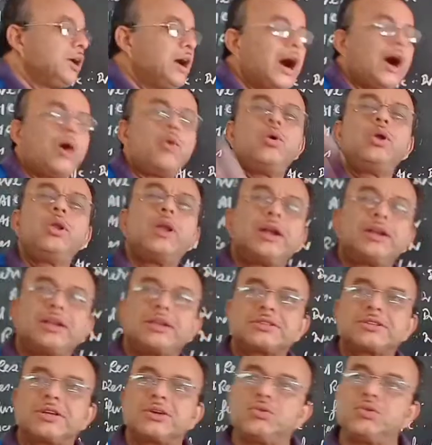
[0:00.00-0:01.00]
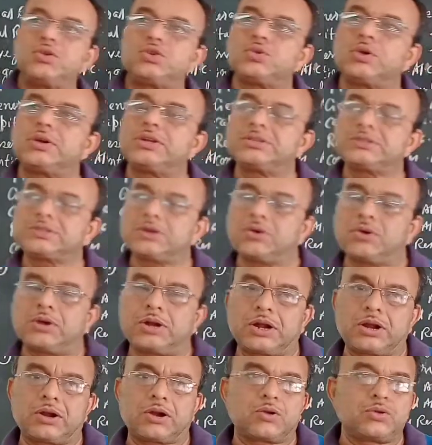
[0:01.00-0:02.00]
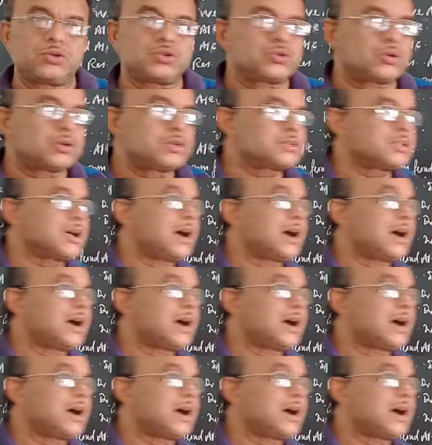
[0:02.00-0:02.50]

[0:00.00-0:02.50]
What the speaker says: How will you understand which one is the owner or which one is the